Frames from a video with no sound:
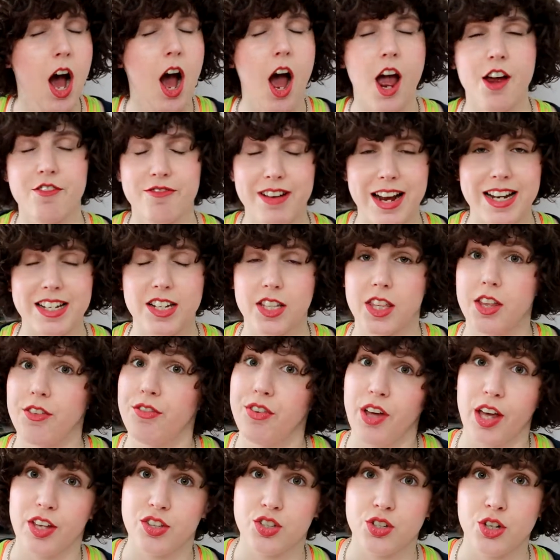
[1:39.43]
I read the
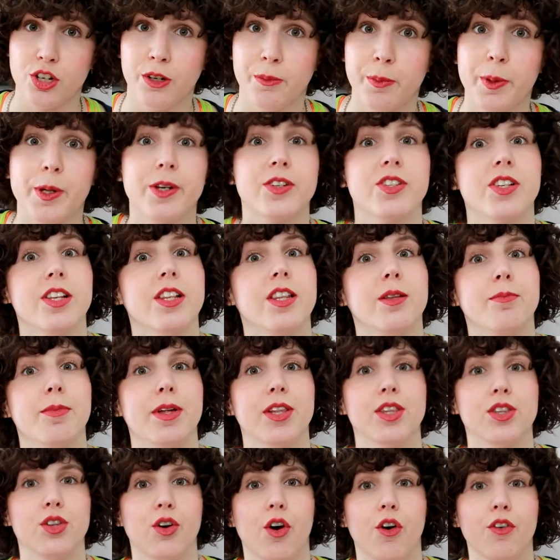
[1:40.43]
first two books in the
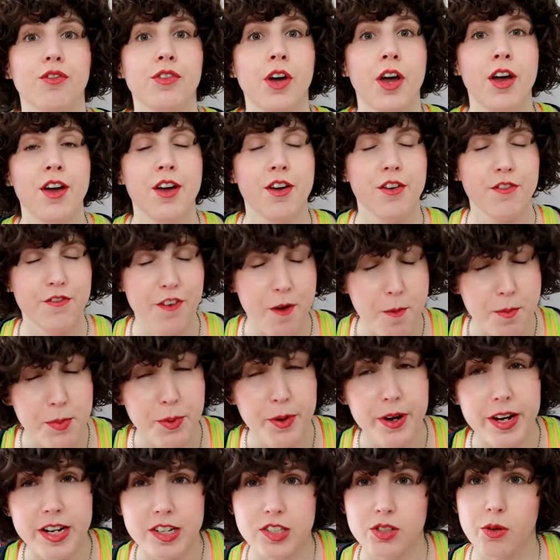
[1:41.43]
month of
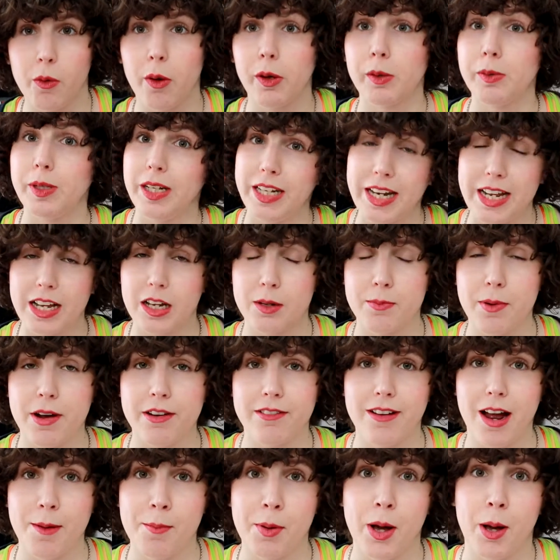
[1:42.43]
February, so I will link my
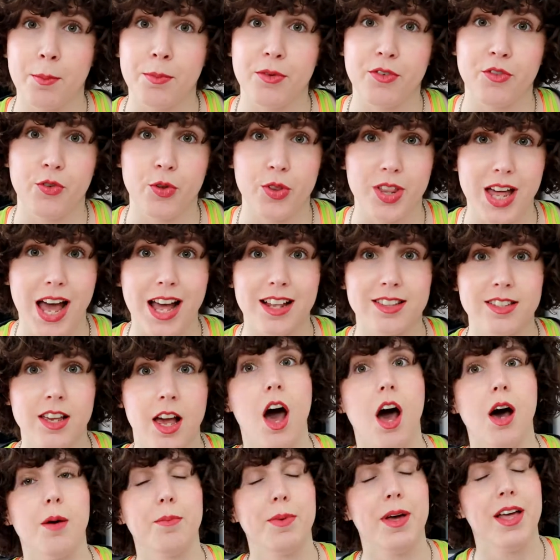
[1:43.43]
wrap-up for that
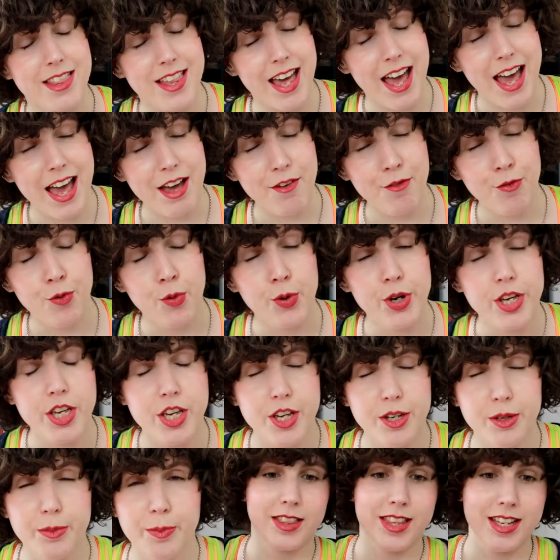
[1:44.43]
up there for
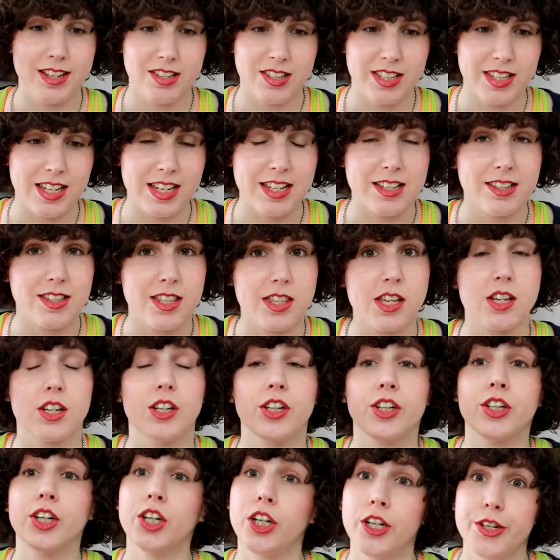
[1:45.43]
you. This is the
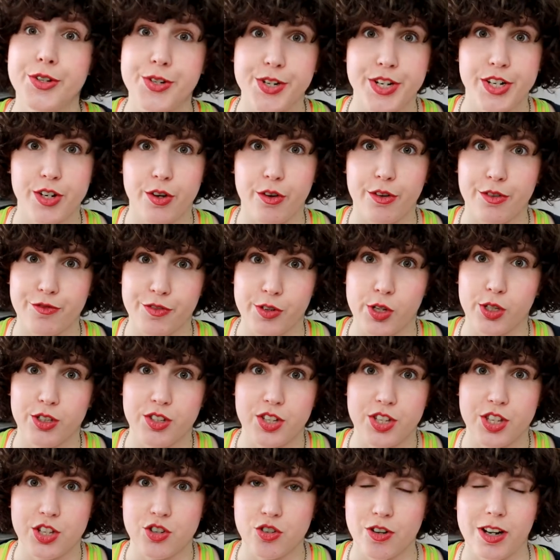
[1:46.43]
concluding novel
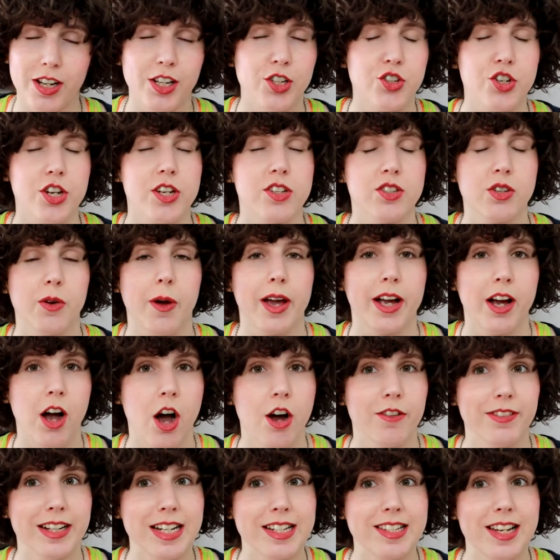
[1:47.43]
to the trilogy, so I
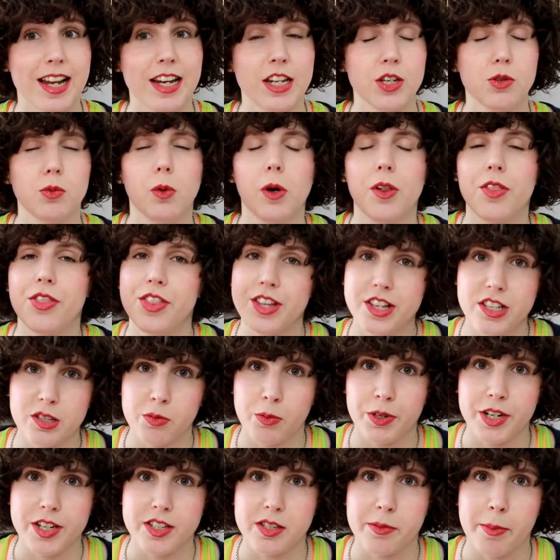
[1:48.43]
can't really tell you what this
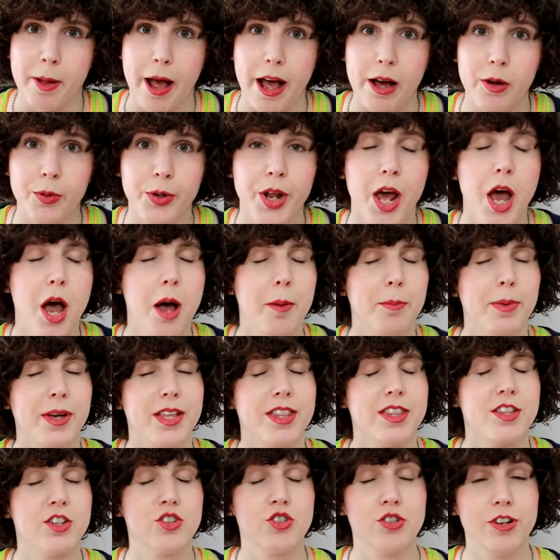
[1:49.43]
one is about,
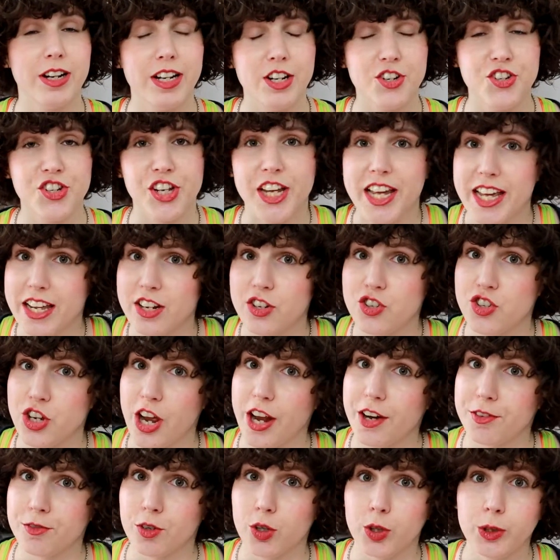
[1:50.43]
but the trilogy in
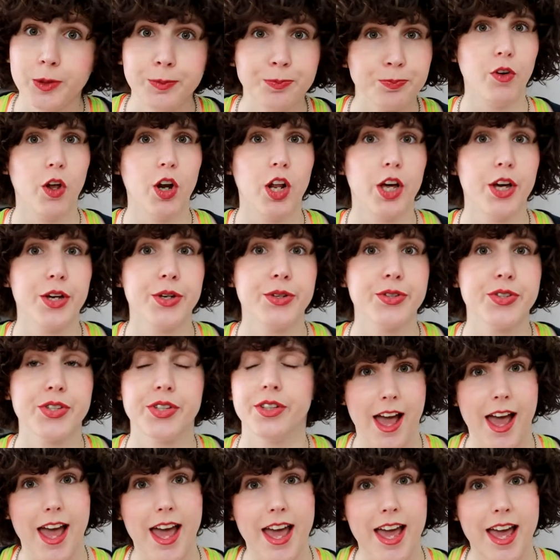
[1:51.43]
general
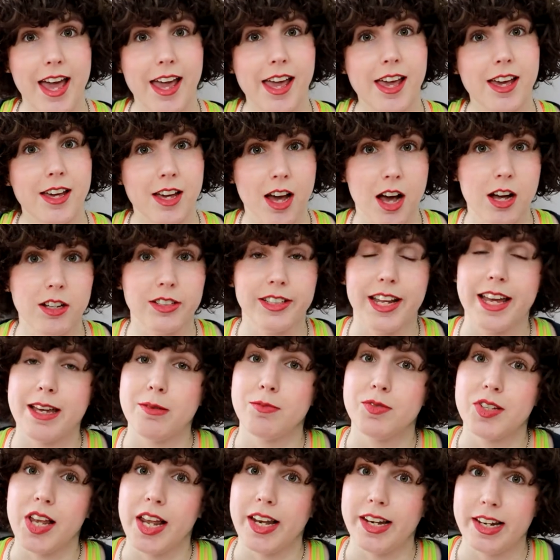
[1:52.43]
follows a girl
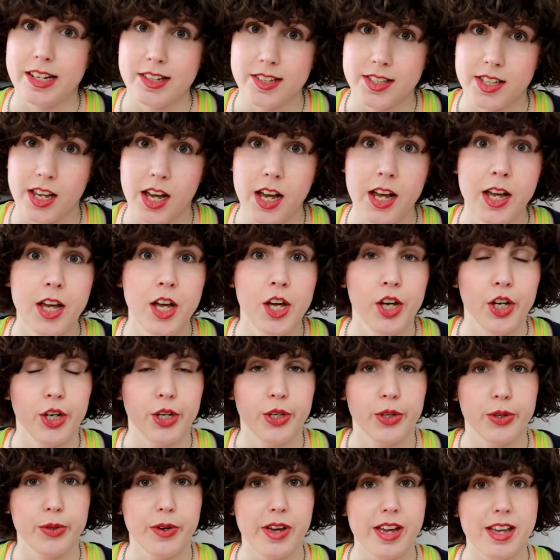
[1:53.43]
named Alyssa,
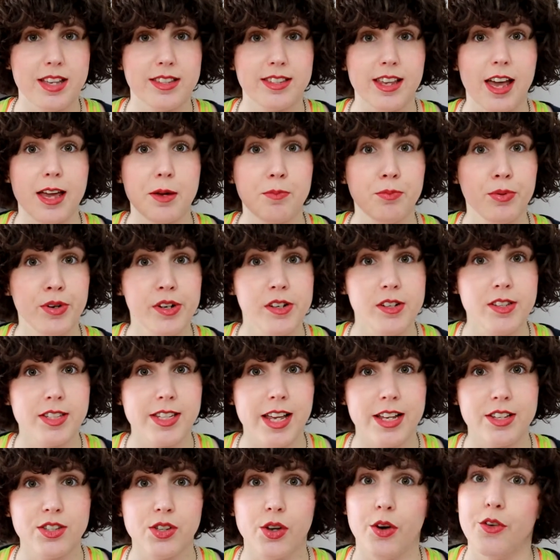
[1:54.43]
who is a
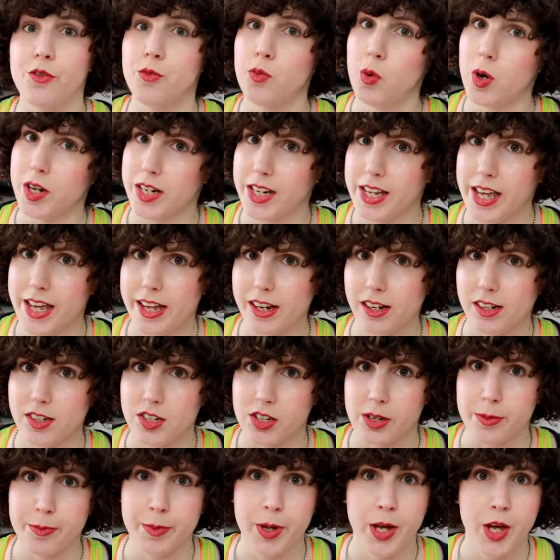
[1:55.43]
princess of one
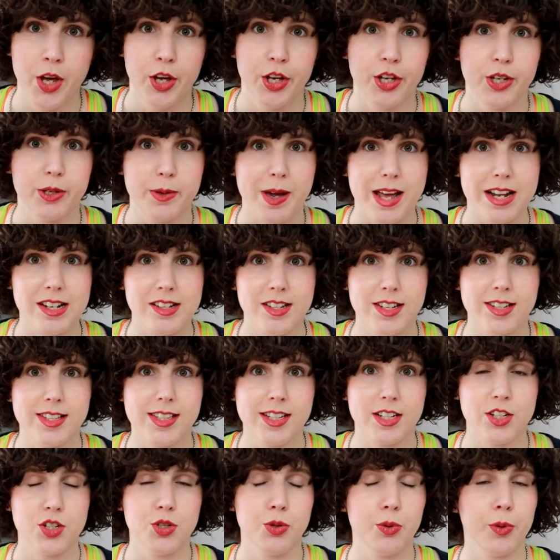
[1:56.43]
kingdom, who
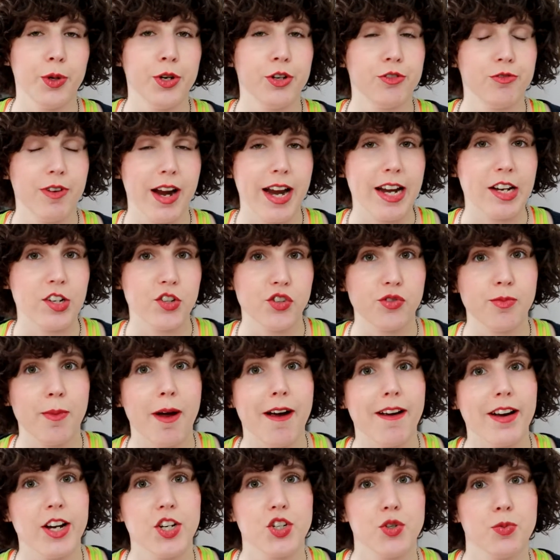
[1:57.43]
enters into an arranged
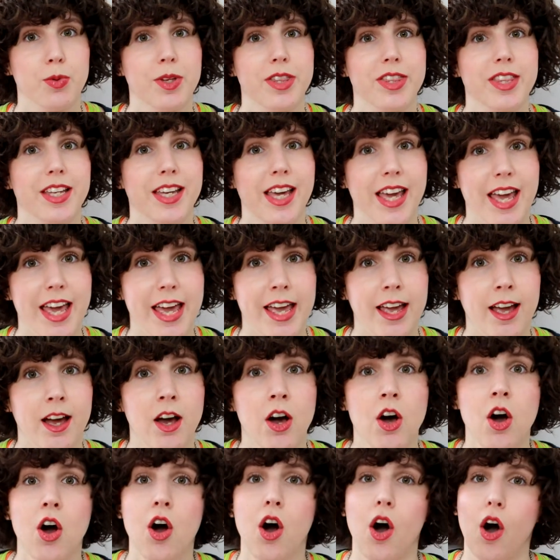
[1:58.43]
marriage with the king
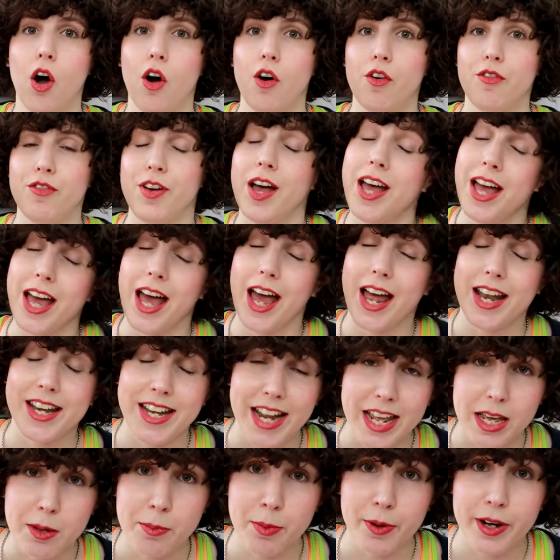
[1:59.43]
of a
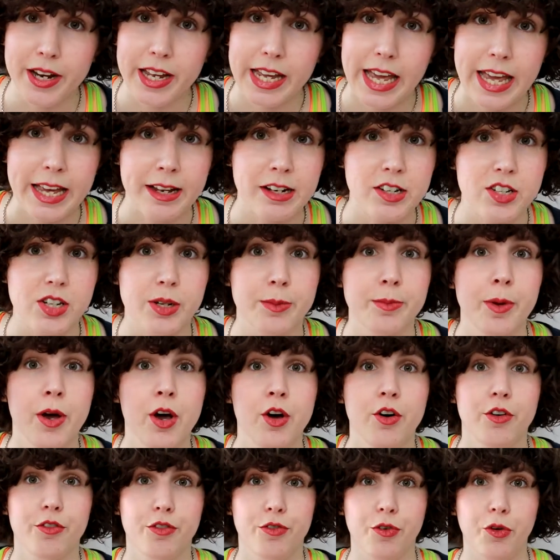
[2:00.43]
neighbouring kingdom
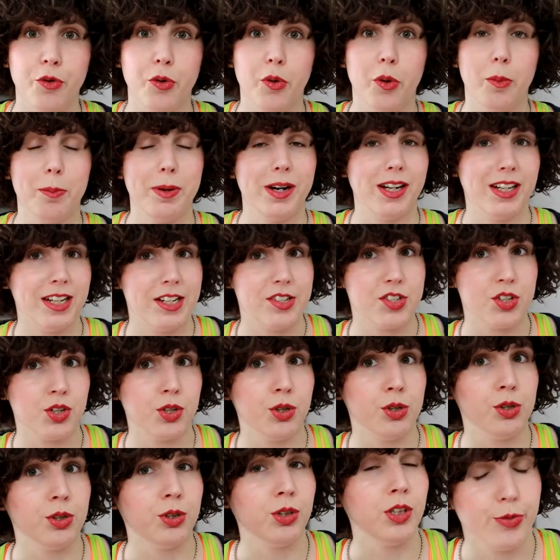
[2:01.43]
for
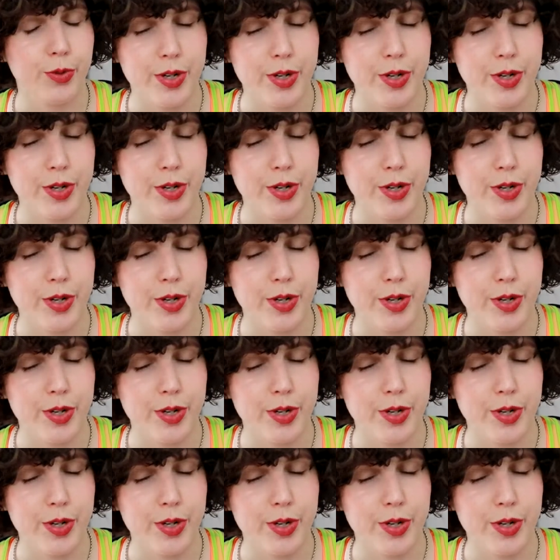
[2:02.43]
political